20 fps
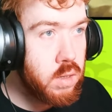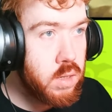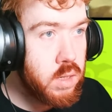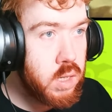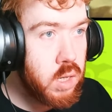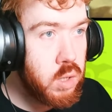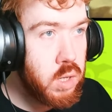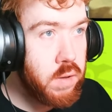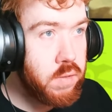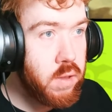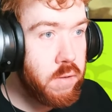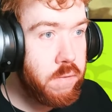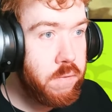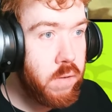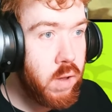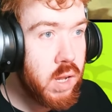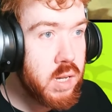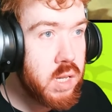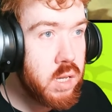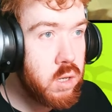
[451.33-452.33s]
So you have the
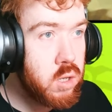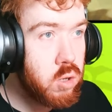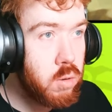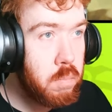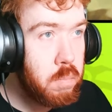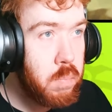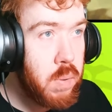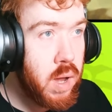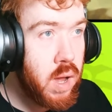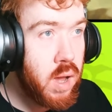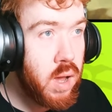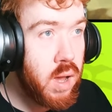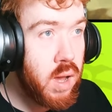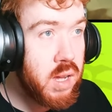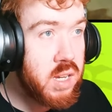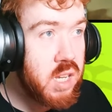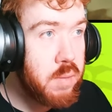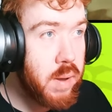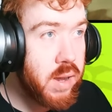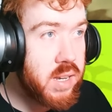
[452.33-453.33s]
first initial
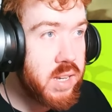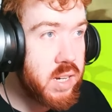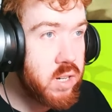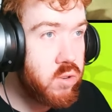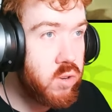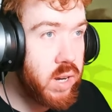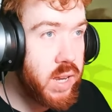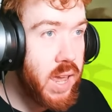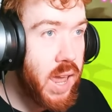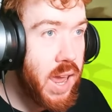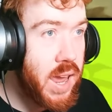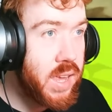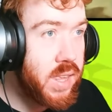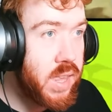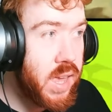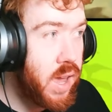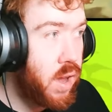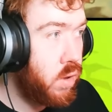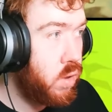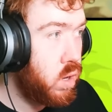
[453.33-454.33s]
burst, about 600k
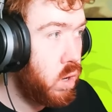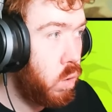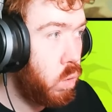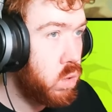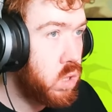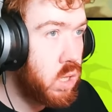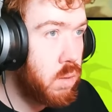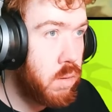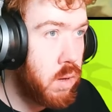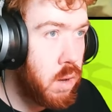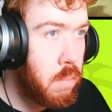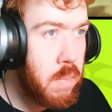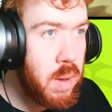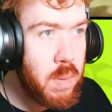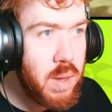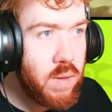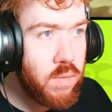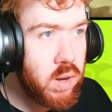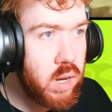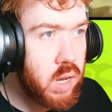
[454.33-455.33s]
there on the ultimate.
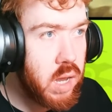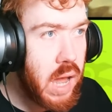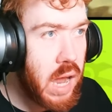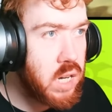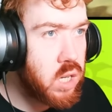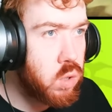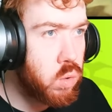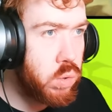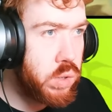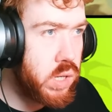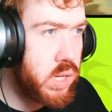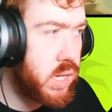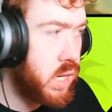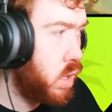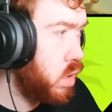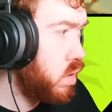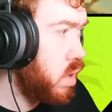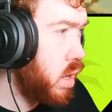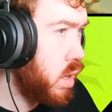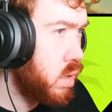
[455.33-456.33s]
Maybe even the actual
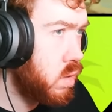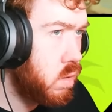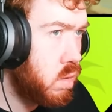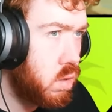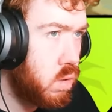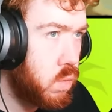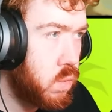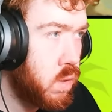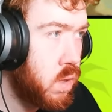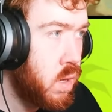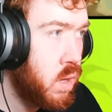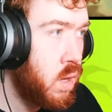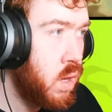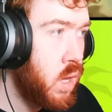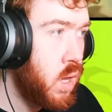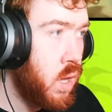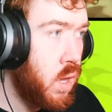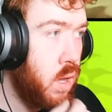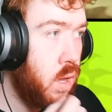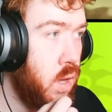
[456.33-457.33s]
single target too.
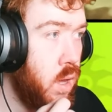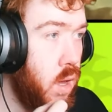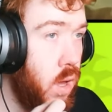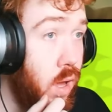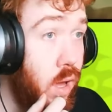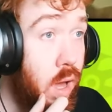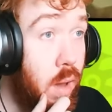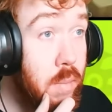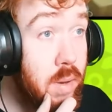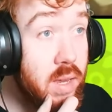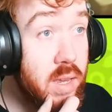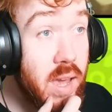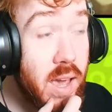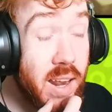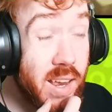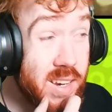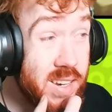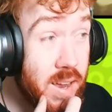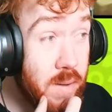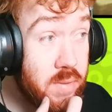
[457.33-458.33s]
I mean, yeah,
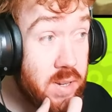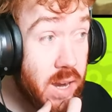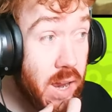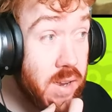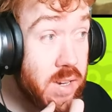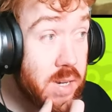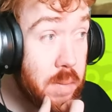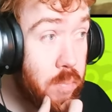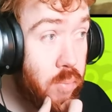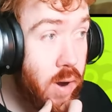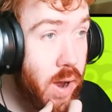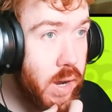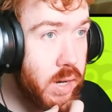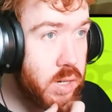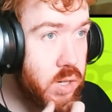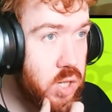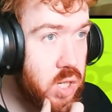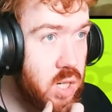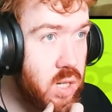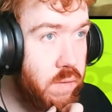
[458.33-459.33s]
like I said, I'm kind of
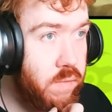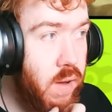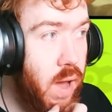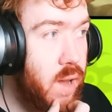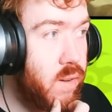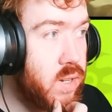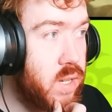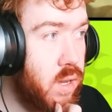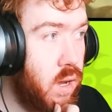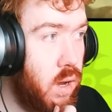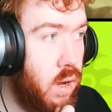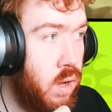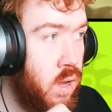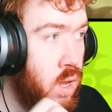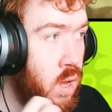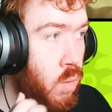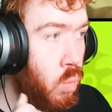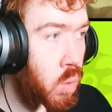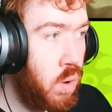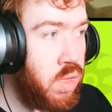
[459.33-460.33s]
surprised because she's a 5-star.
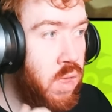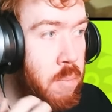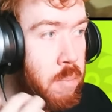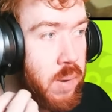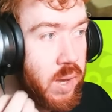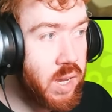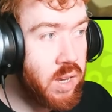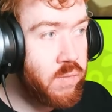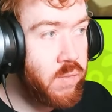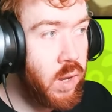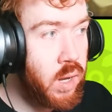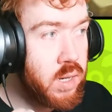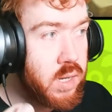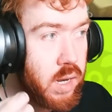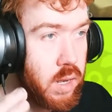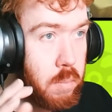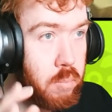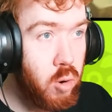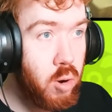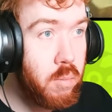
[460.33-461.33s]
One of the biggest things
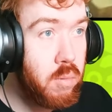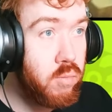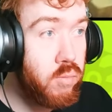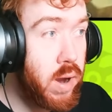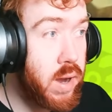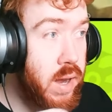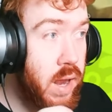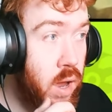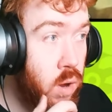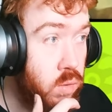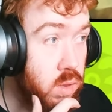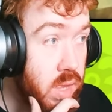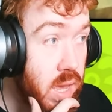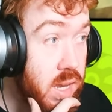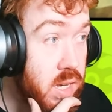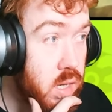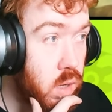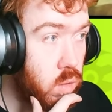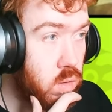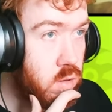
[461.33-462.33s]
and the problems right now,
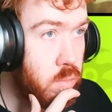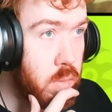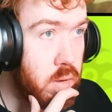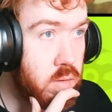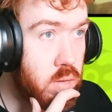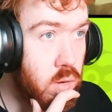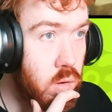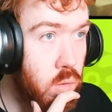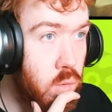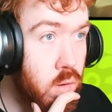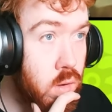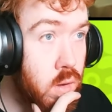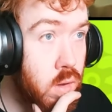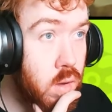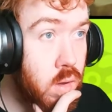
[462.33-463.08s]
there's the ultimate too.